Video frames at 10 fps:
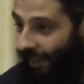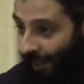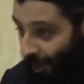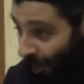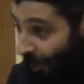
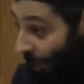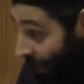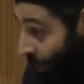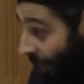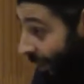Can you do it? Will
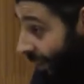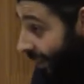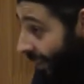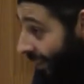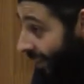you do it?
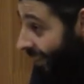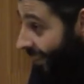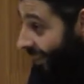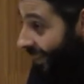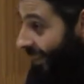
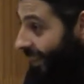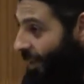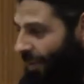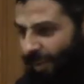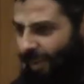
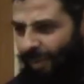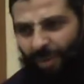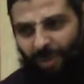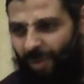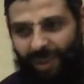Oh, no,
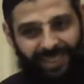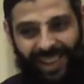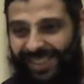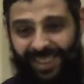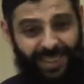oh, it
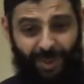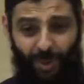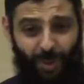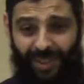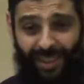has nothing to
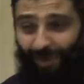do with